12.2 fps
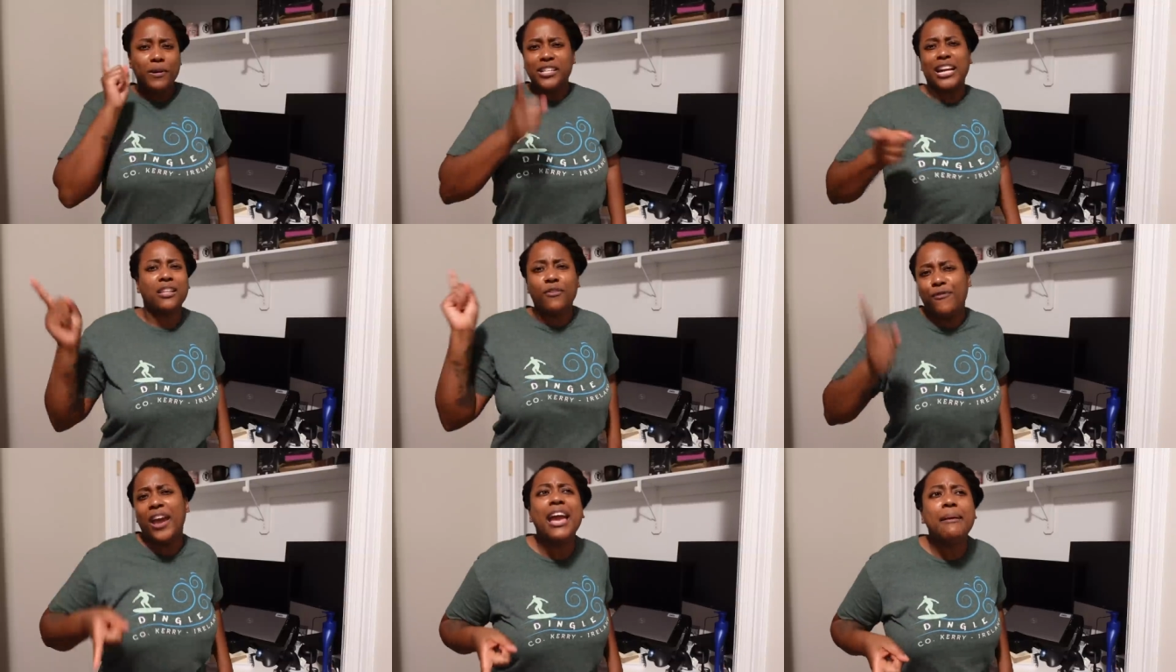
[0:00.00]
protect the
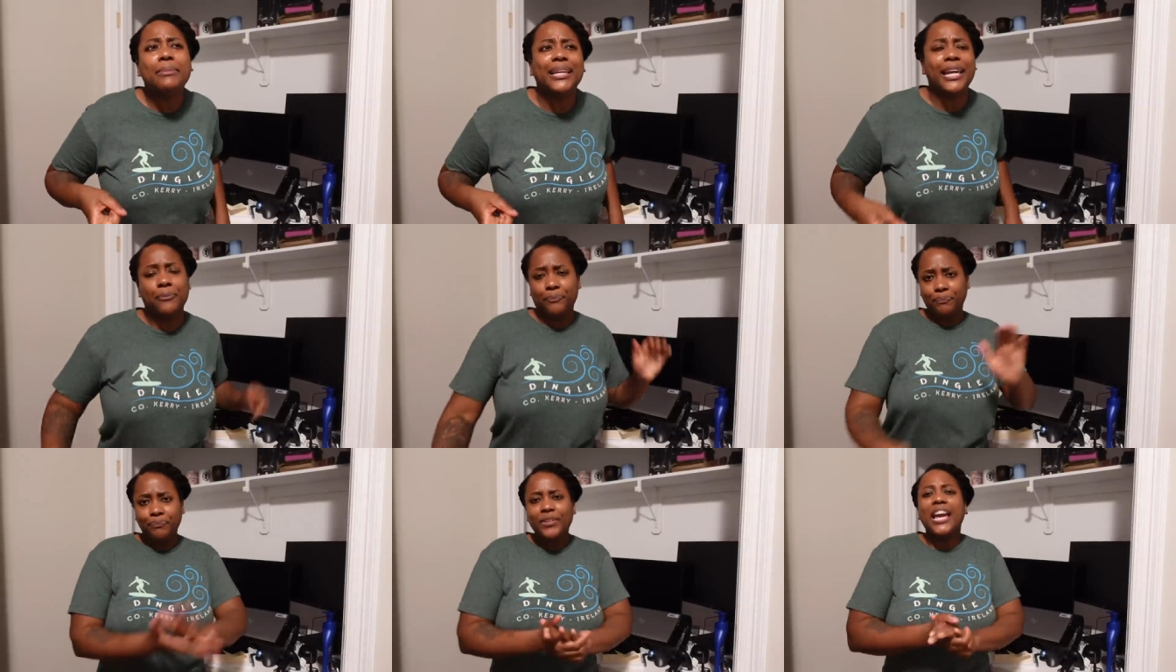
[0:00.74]
family.
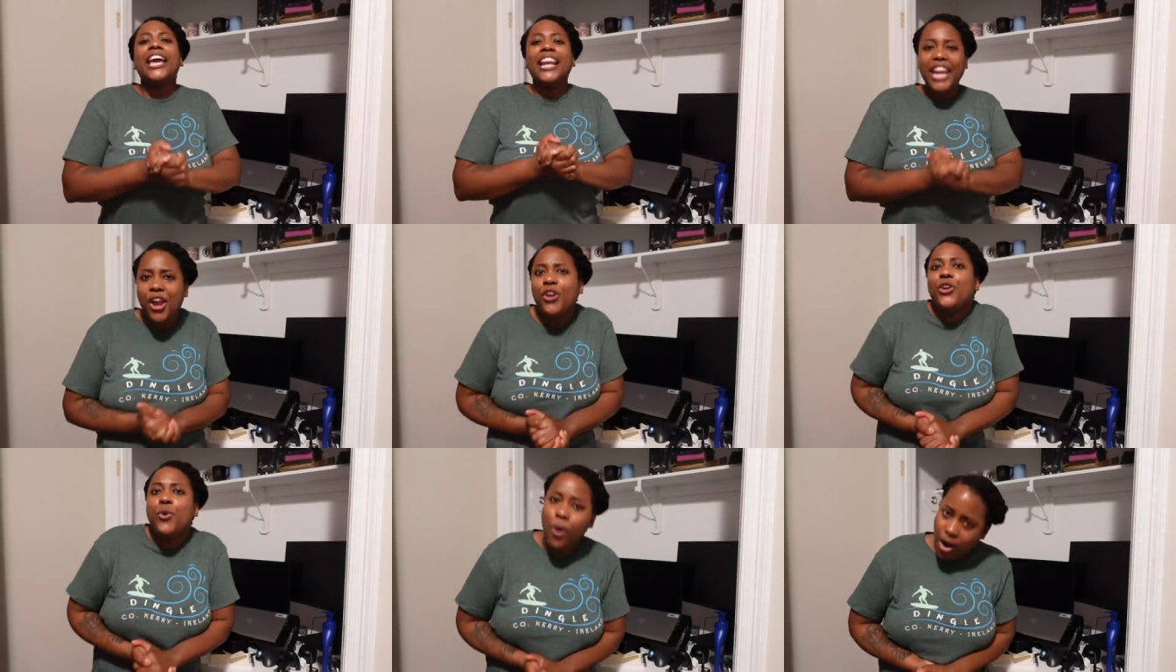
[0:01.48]
And here
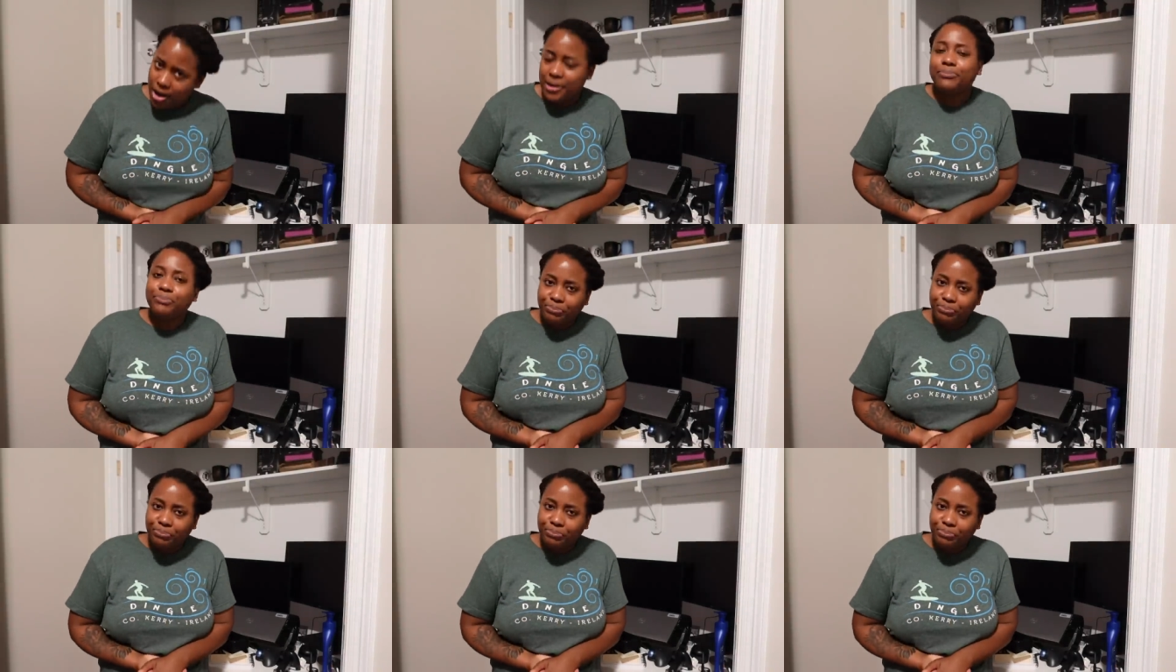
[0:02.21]
you are.